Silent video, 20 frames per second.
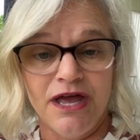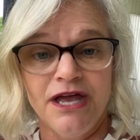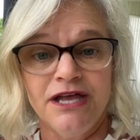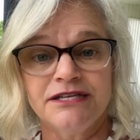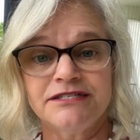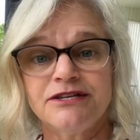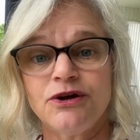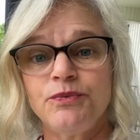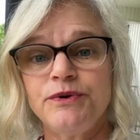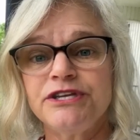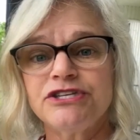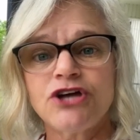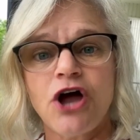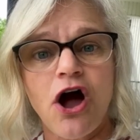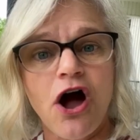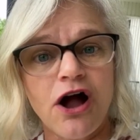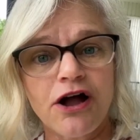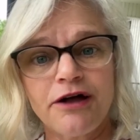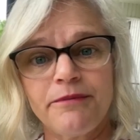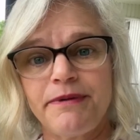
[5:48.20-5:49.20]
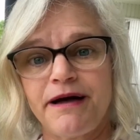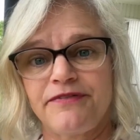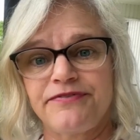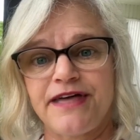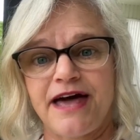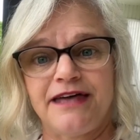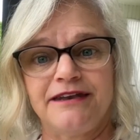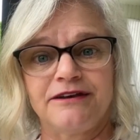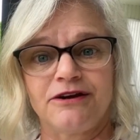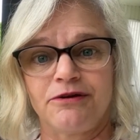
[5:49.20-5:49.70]
So we talk about
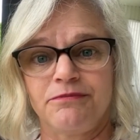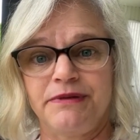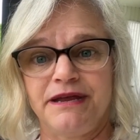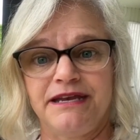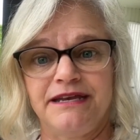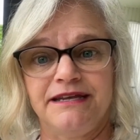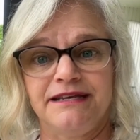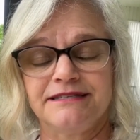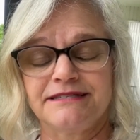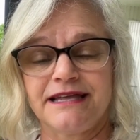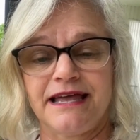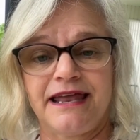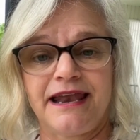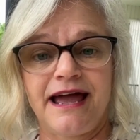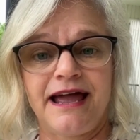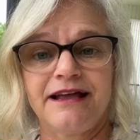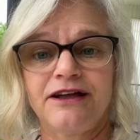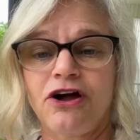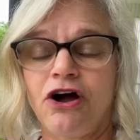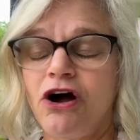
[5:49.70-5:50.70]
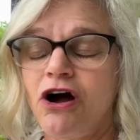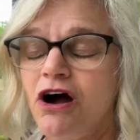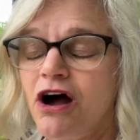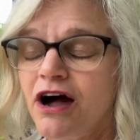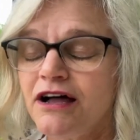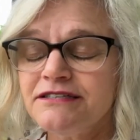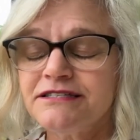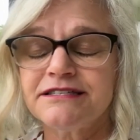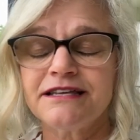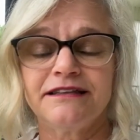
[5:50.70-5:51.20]
that in our meetings. And I
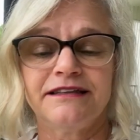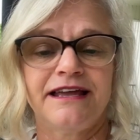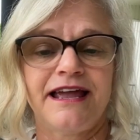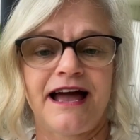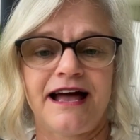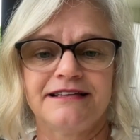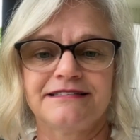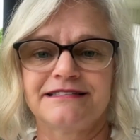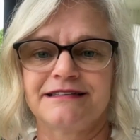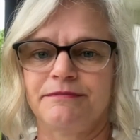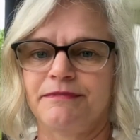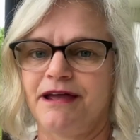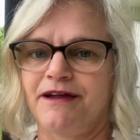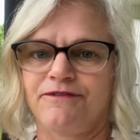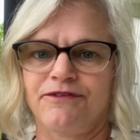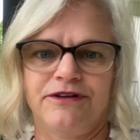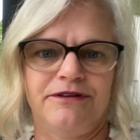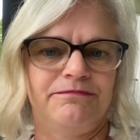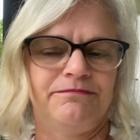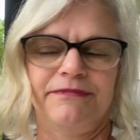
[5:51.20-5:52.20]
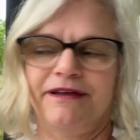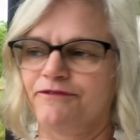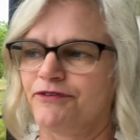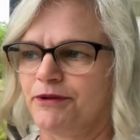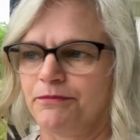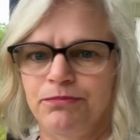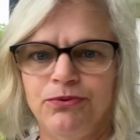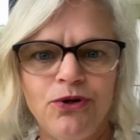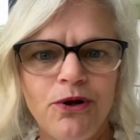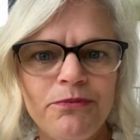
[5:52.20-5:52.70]
constantly ask them every
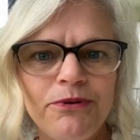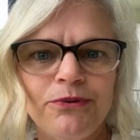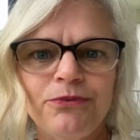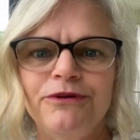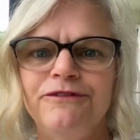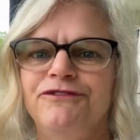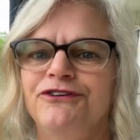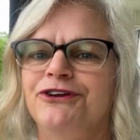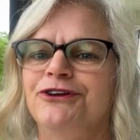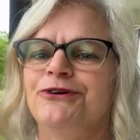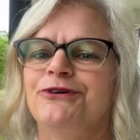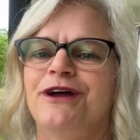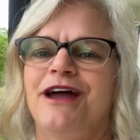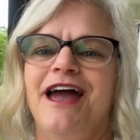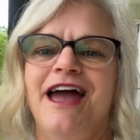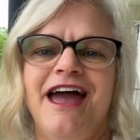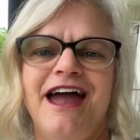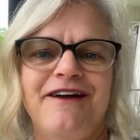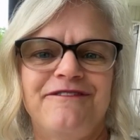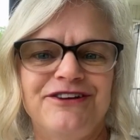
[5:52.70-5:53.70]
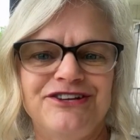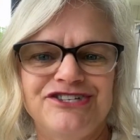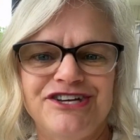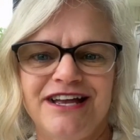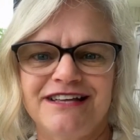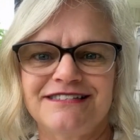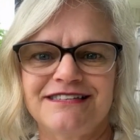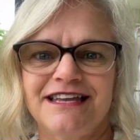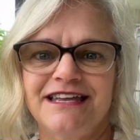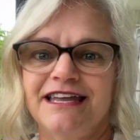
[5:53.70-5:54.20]
employment review, every
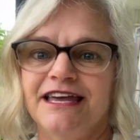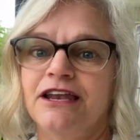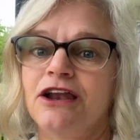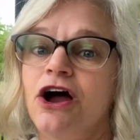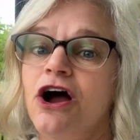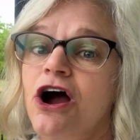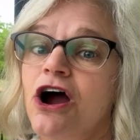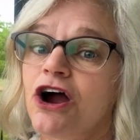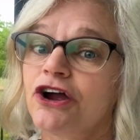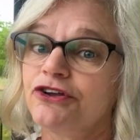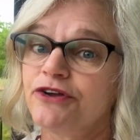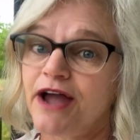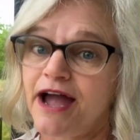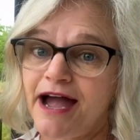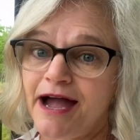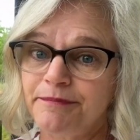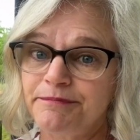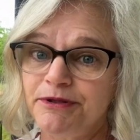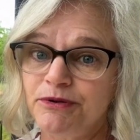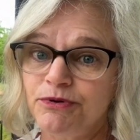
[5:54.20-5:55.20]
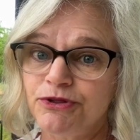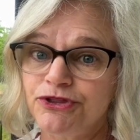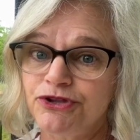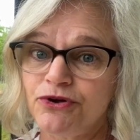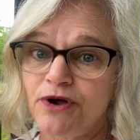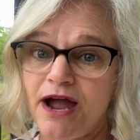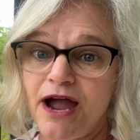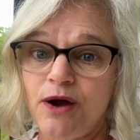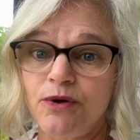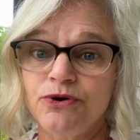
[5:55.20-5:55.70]
chance I get, are you happy with
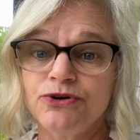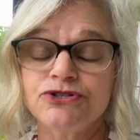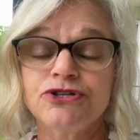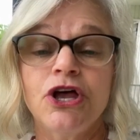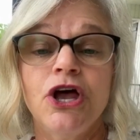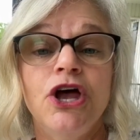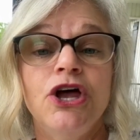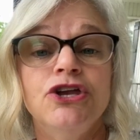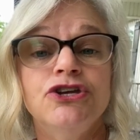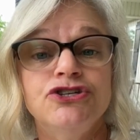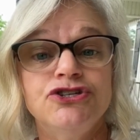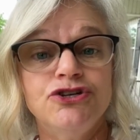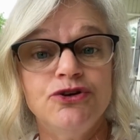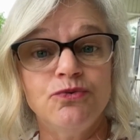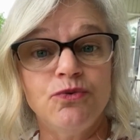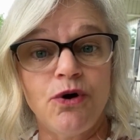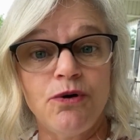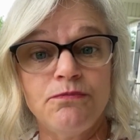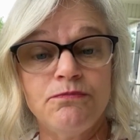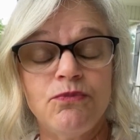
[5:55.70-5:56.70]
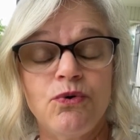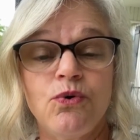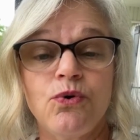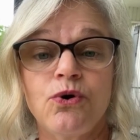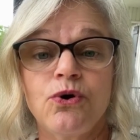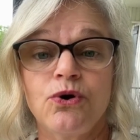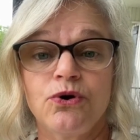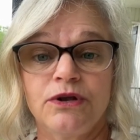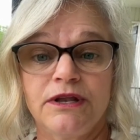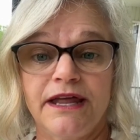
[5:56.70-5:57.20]
your hours? Do you want
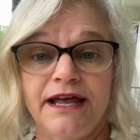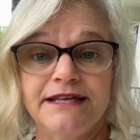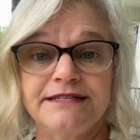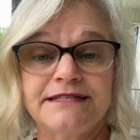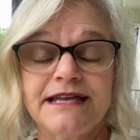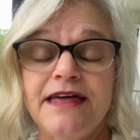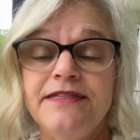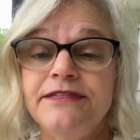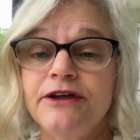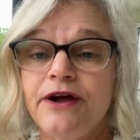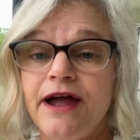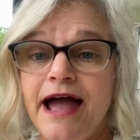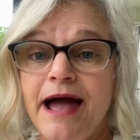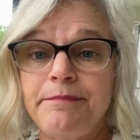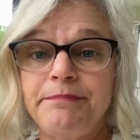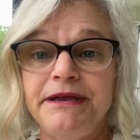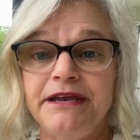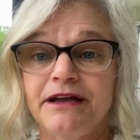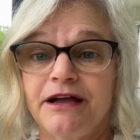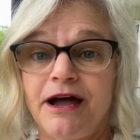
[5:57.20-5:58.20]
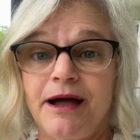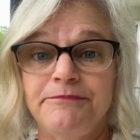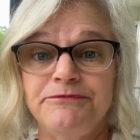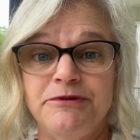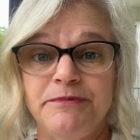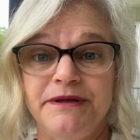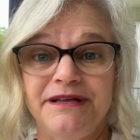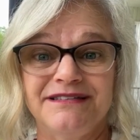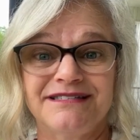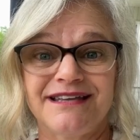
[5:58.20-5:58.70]
more or less? And they're happy to come
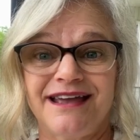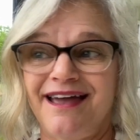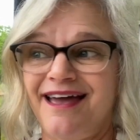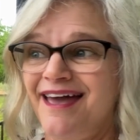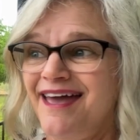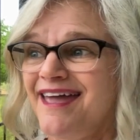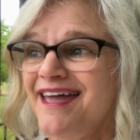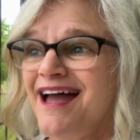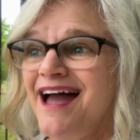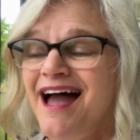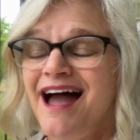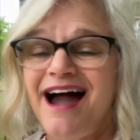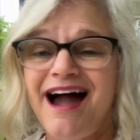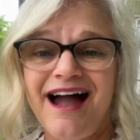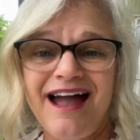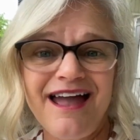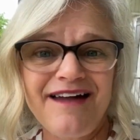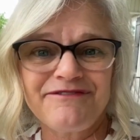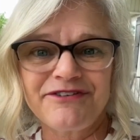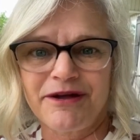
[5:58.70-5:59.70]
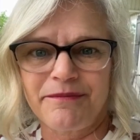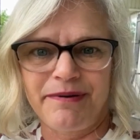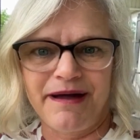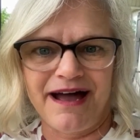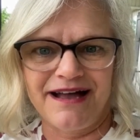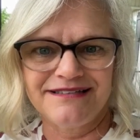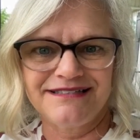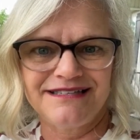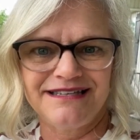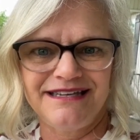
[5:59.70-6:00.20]
to me and say, hey, I have
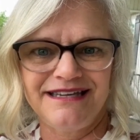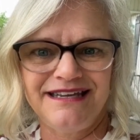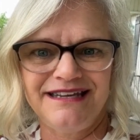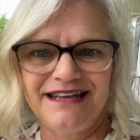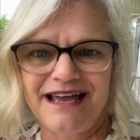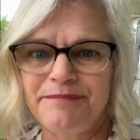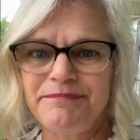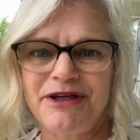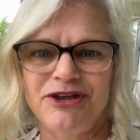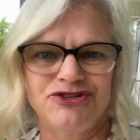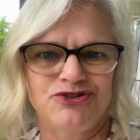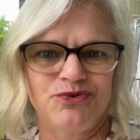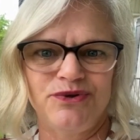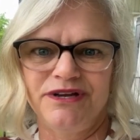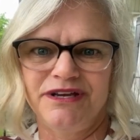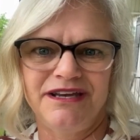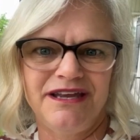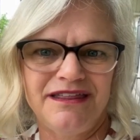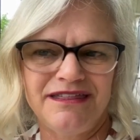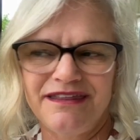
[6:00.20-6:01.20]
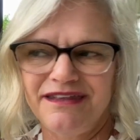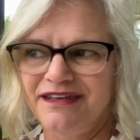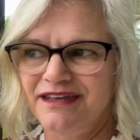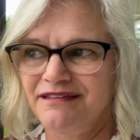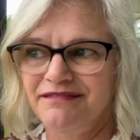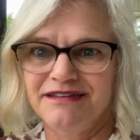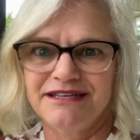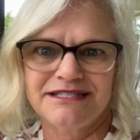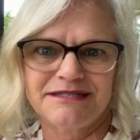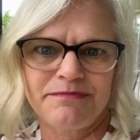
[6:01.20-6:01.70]
capacity. I'm not doing
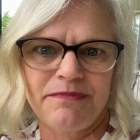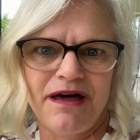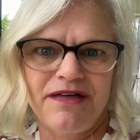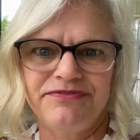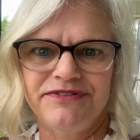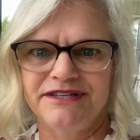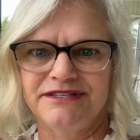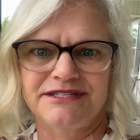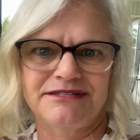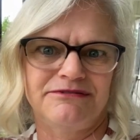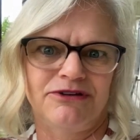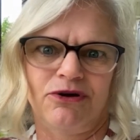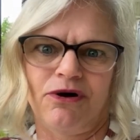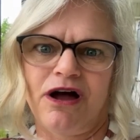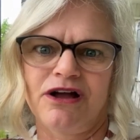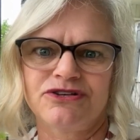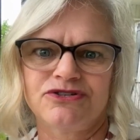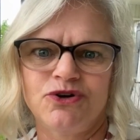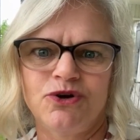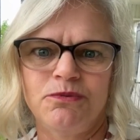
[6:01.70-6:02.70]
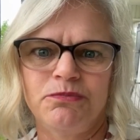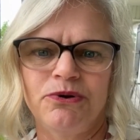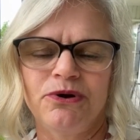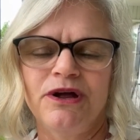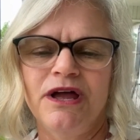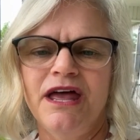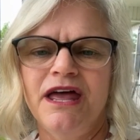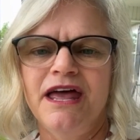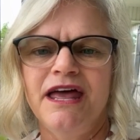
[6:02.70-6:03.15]
anything this month. It's, October.